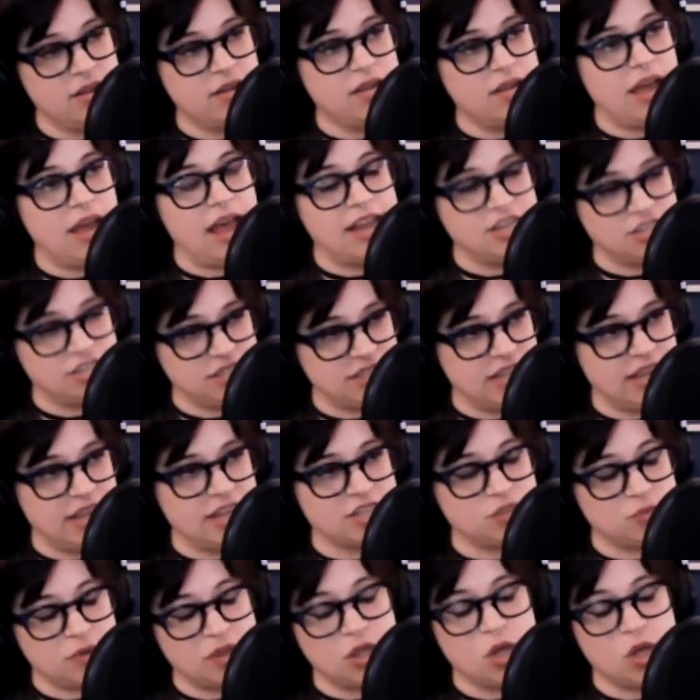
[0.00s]
I just think
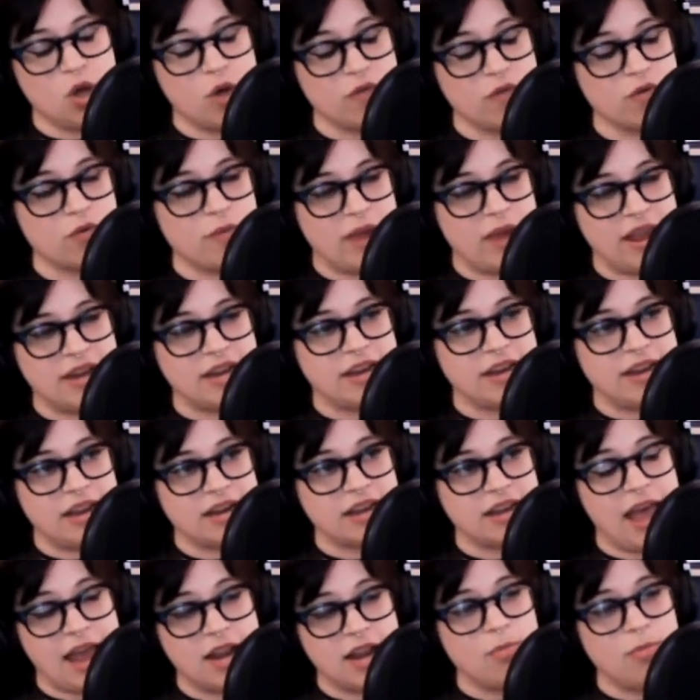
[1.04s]
it's really overrated
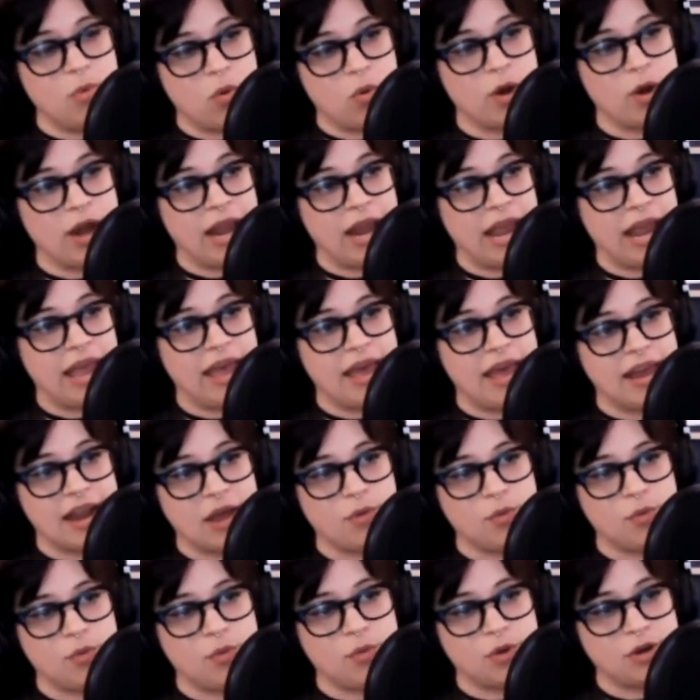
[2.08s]
and kind of boring, and
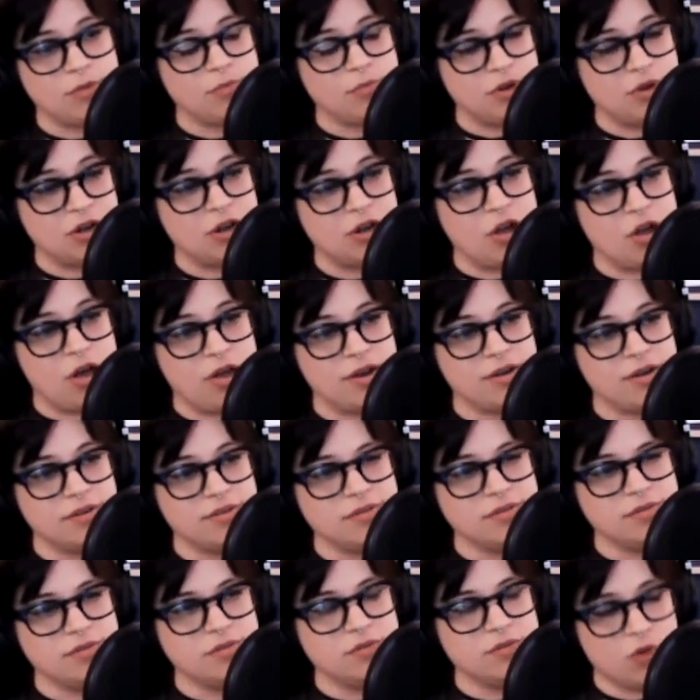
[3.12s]
I wouldn't put it on
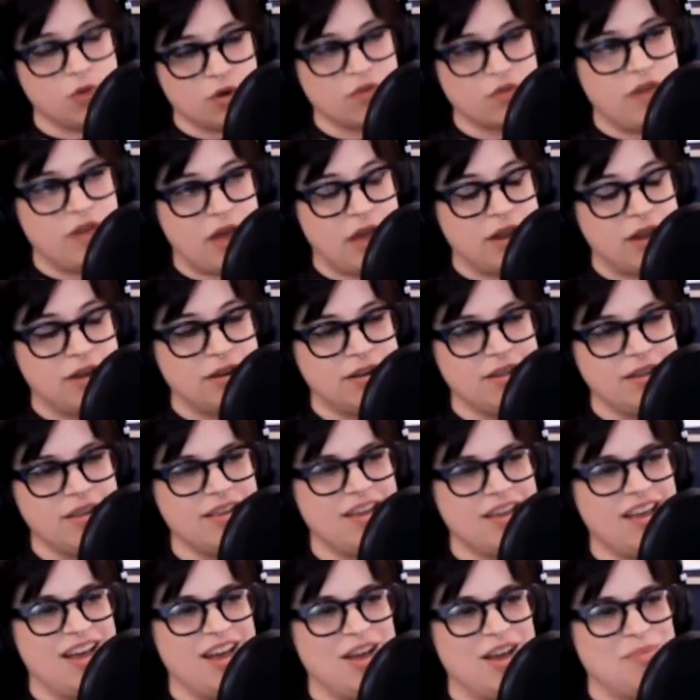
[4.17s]
for fun.
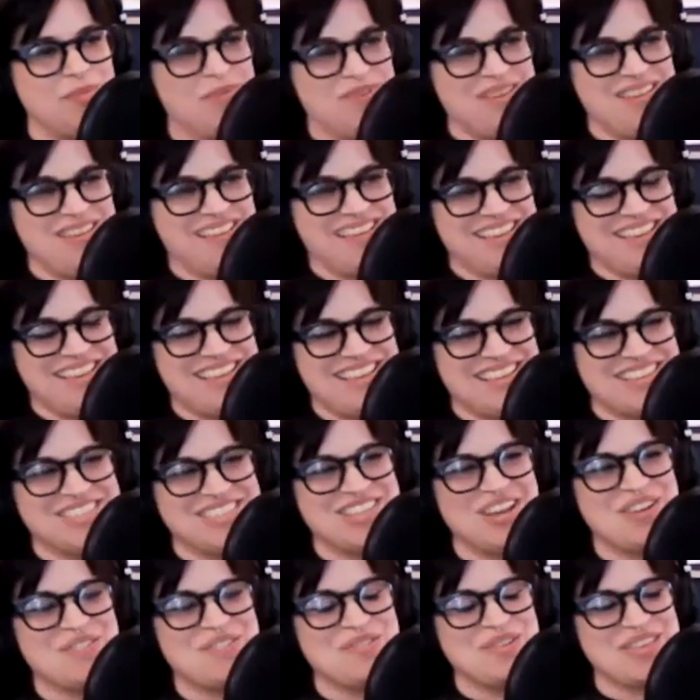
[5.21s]
Um,
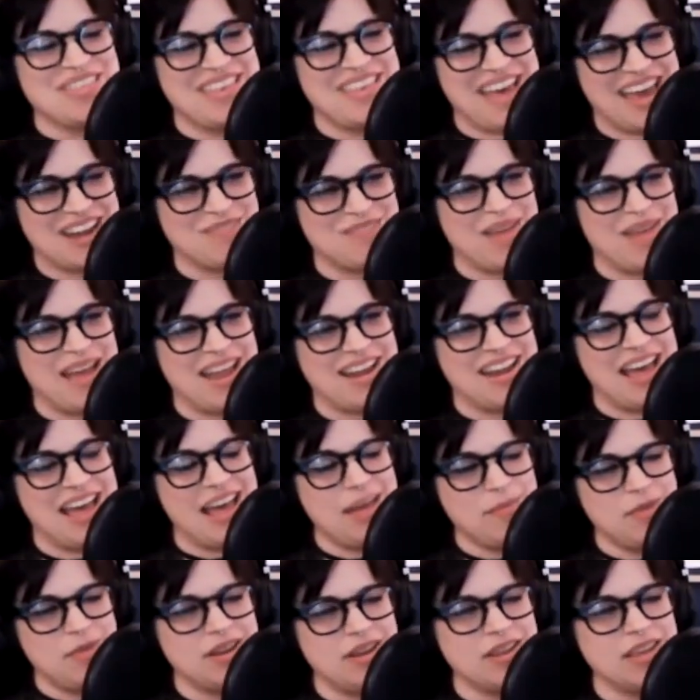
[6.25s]
so with that in mind,
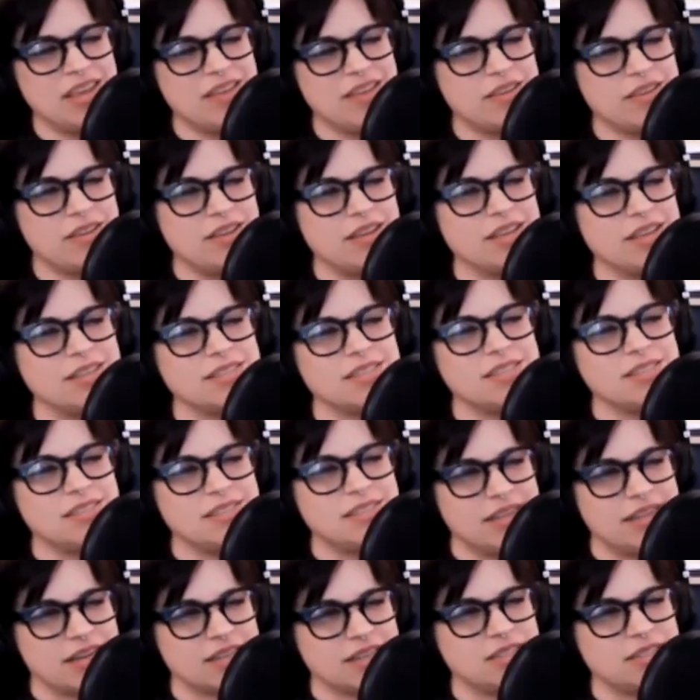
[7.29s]
I'm going to give it a
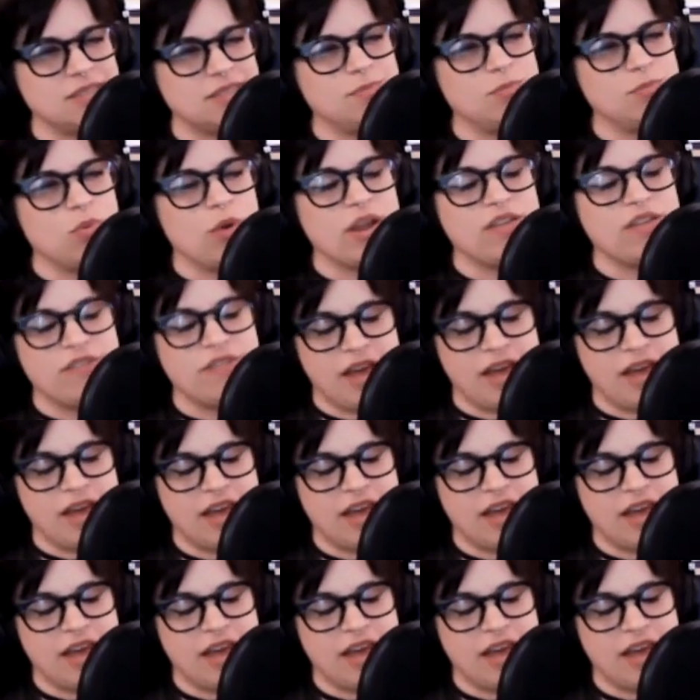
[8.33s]
six point five.